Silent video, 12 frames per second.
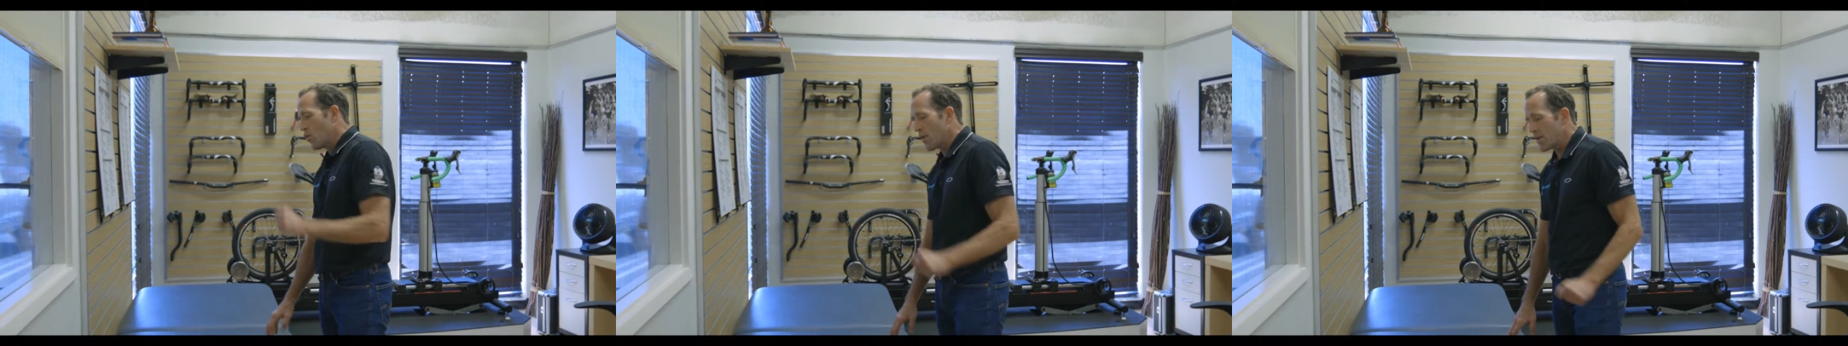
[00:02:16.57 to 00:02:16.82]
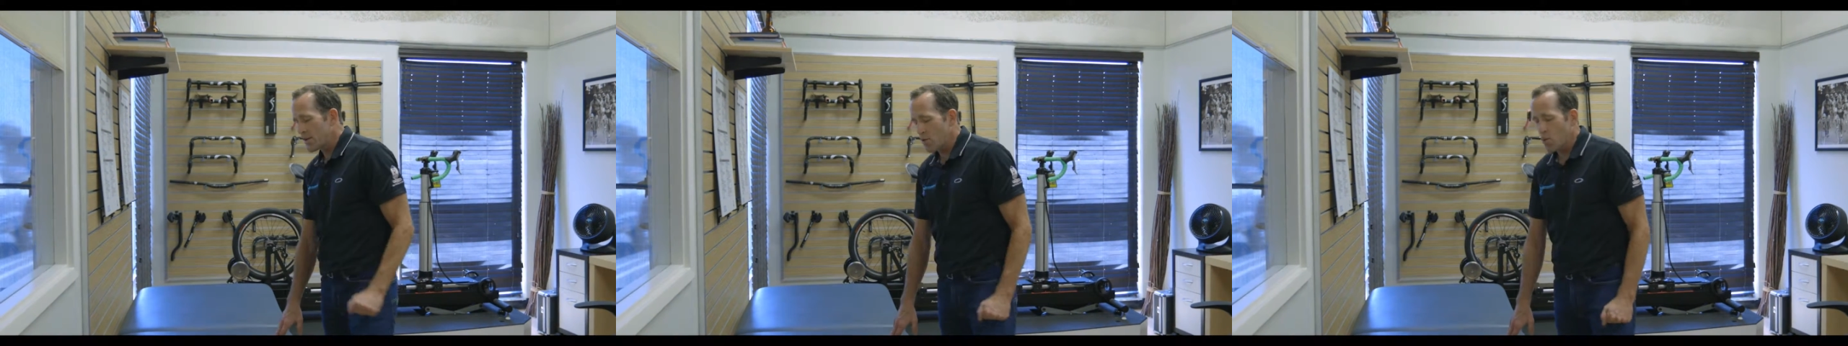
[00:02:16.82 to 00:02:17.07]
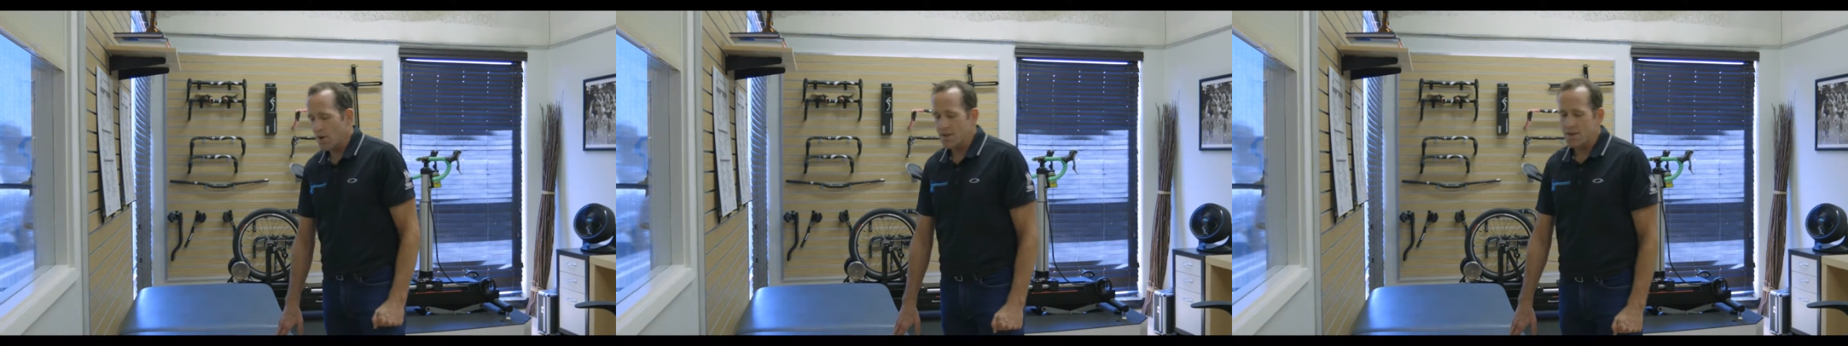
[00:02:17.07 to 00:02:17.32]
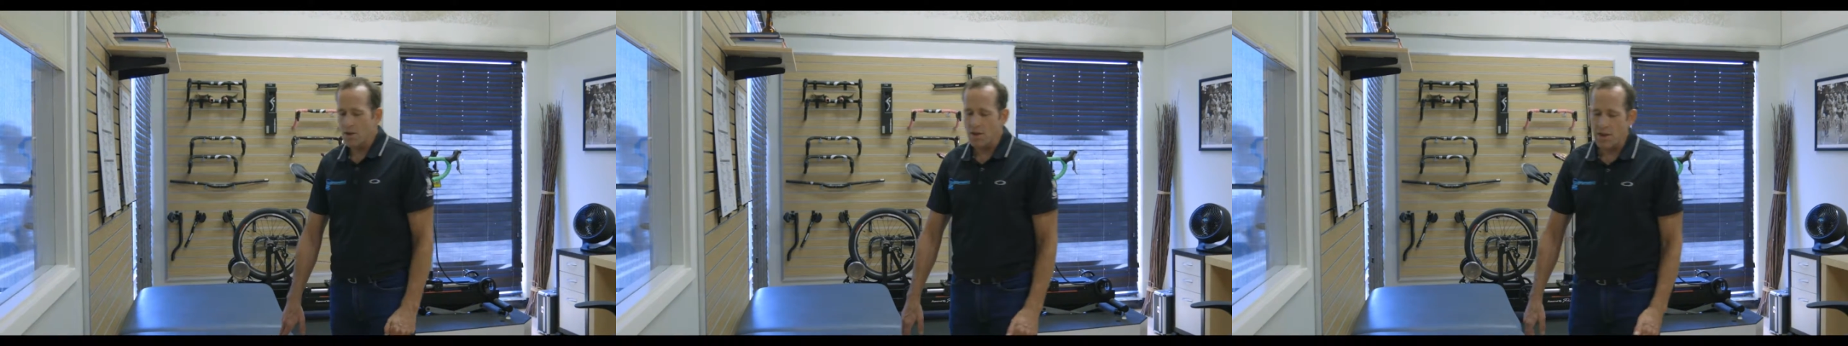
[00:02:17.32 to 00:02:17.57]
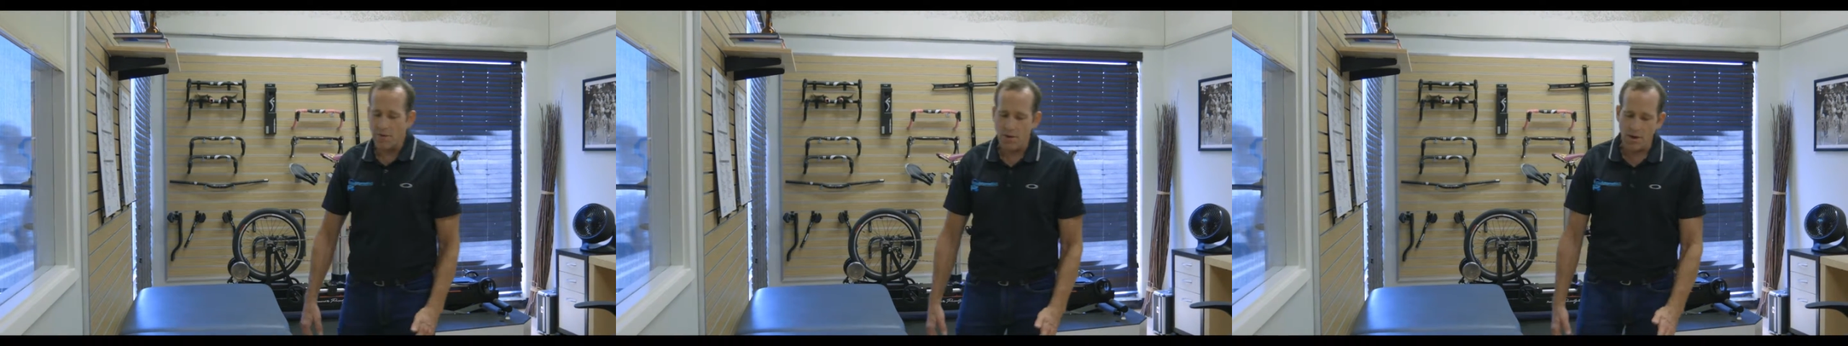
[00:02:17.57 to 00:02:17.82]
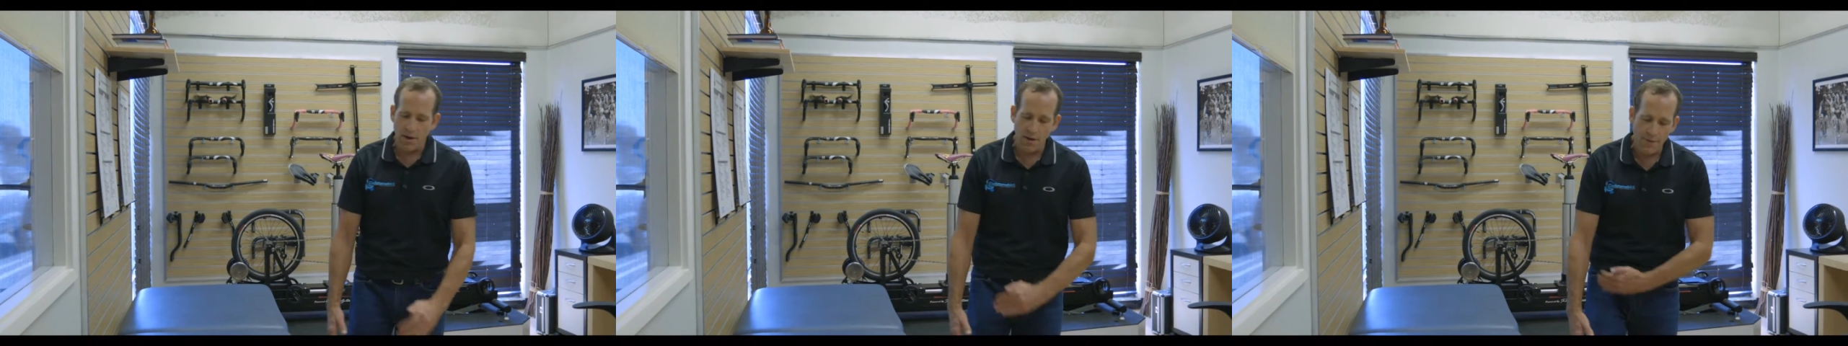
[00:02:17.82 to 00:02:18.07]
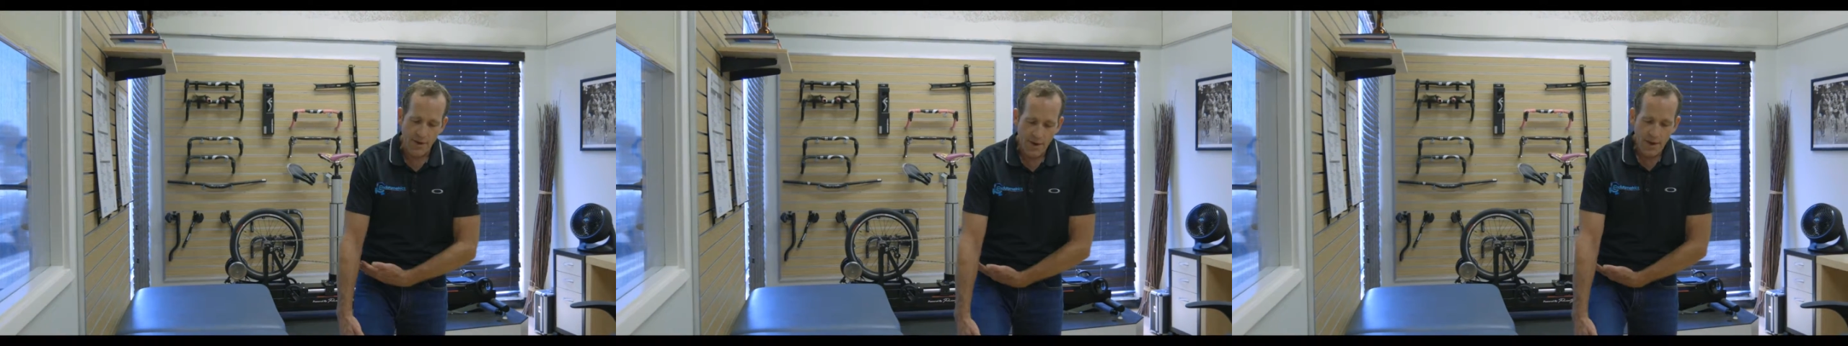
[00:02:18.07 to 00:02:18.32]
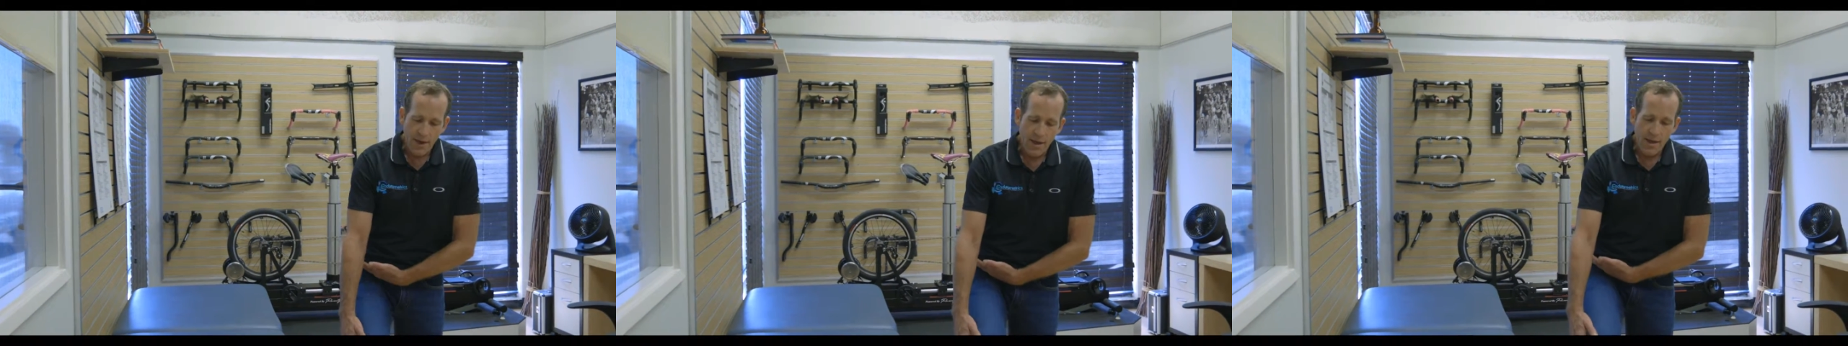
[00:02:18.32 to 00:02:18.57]
what is your level of
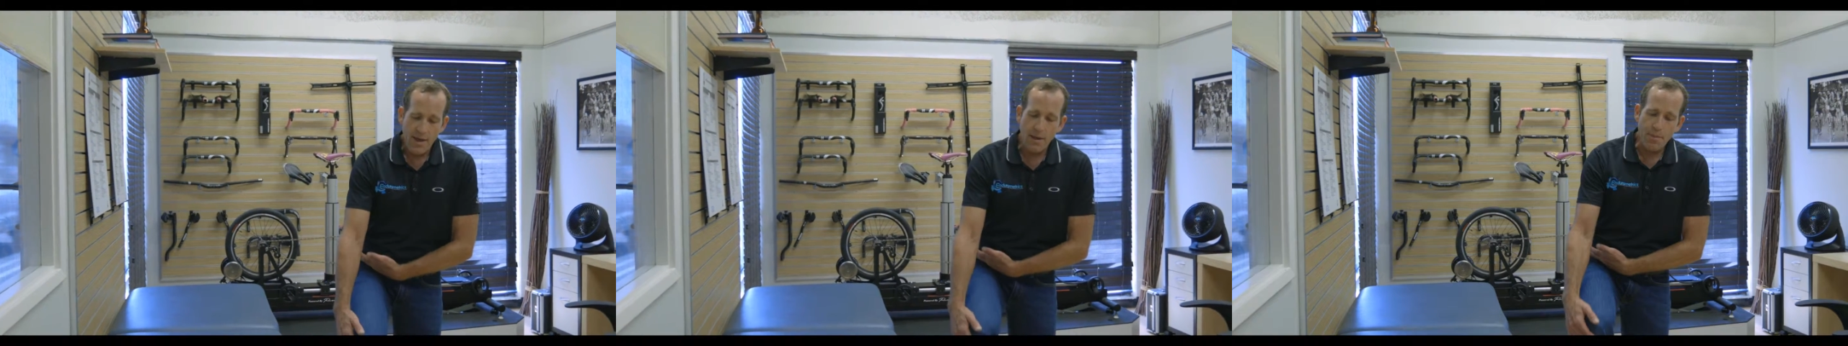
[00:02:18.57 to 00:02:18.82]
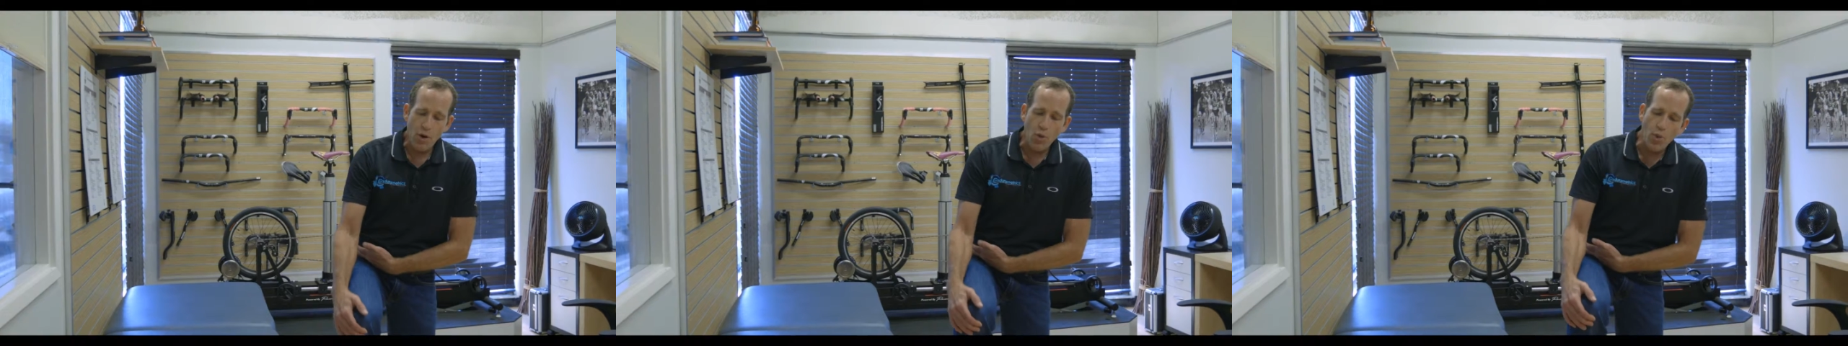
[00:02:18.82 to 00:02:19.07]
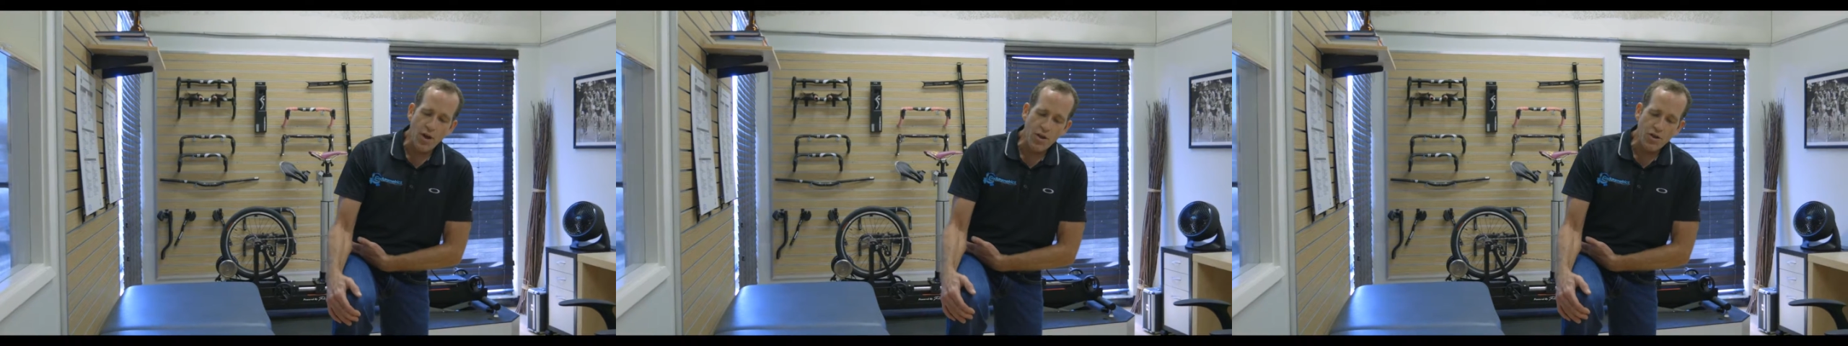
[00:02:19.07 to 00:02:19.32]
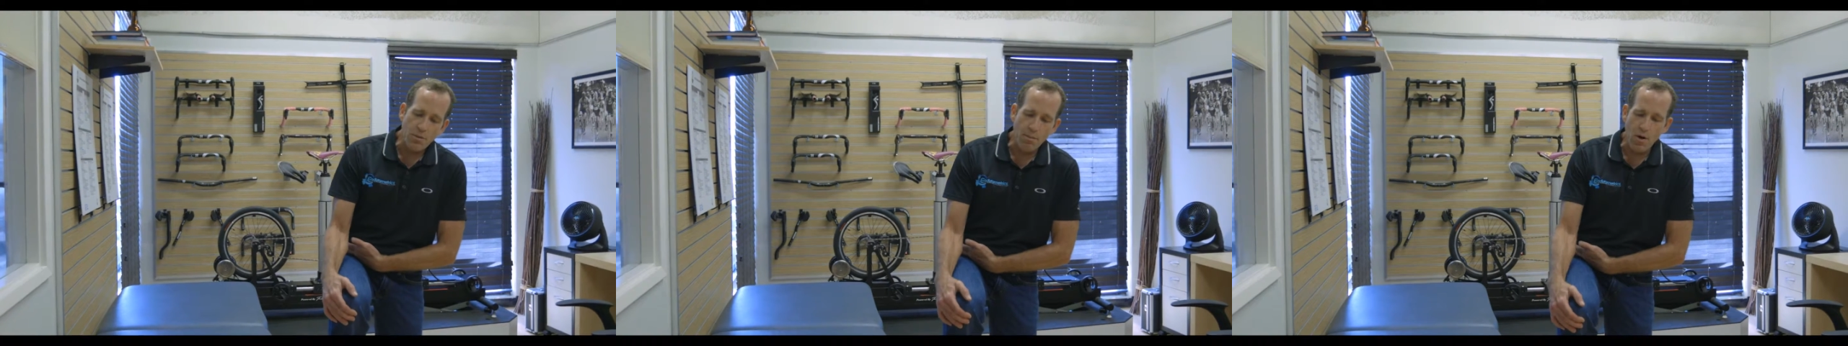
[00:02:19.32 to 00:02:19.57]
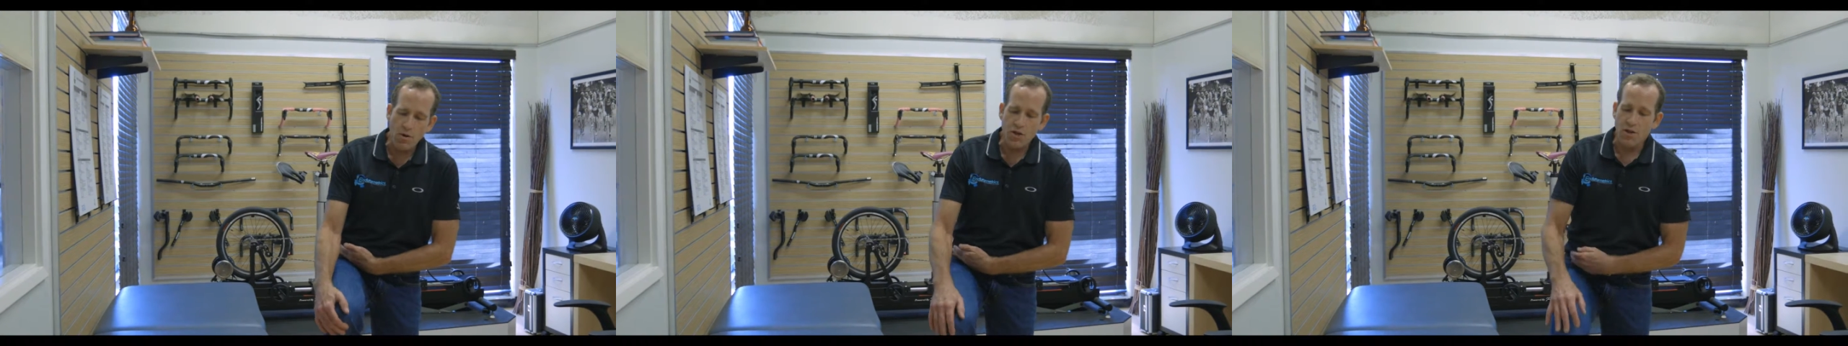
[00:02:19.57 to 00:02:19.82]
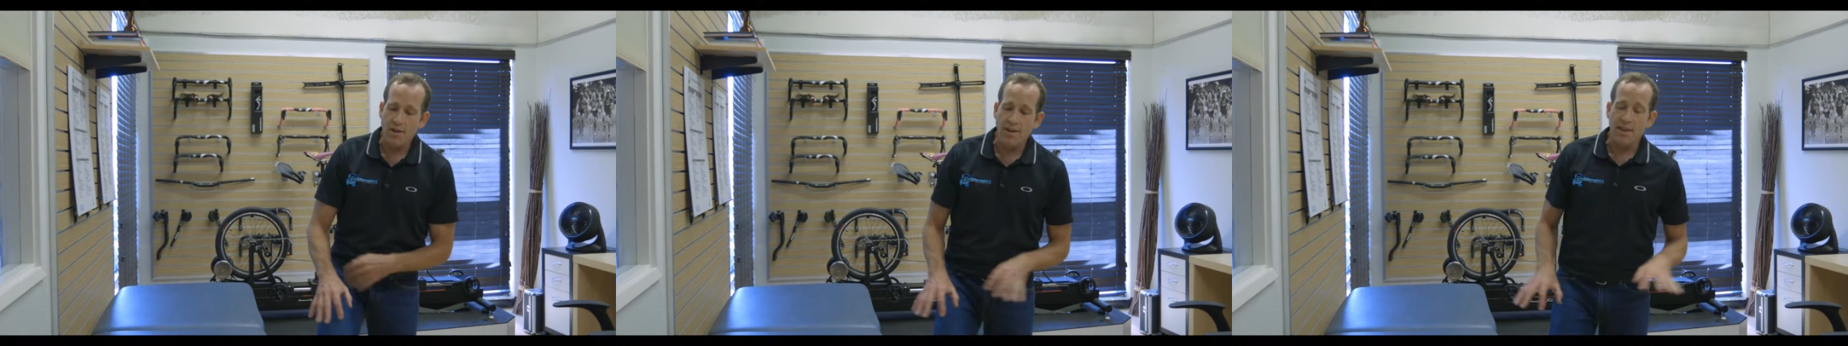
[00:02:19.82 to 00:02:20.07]
hip range of motion.